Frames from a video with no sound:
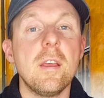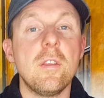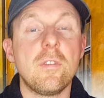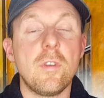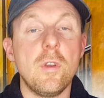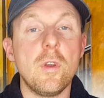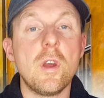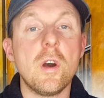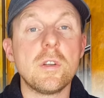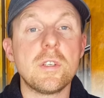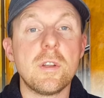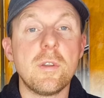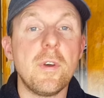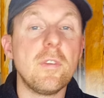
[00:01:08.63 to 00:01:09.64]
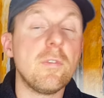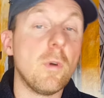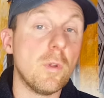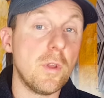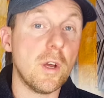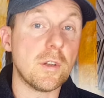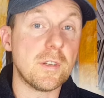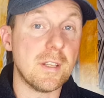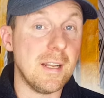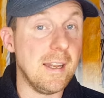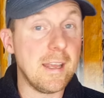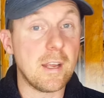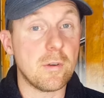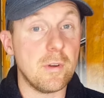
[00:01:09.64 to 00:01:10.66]
So first of all, you got
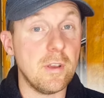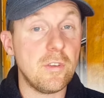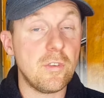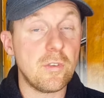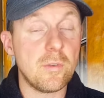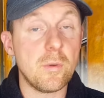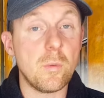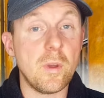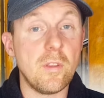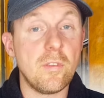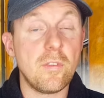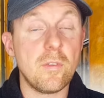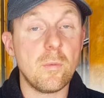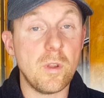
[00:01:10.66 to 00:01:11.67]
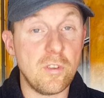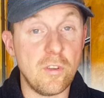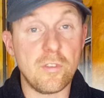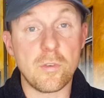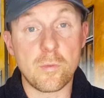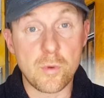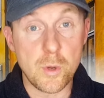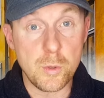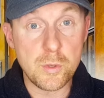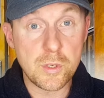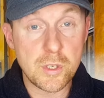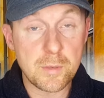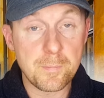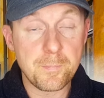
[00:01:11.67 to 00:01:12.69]
licorice, which is a root,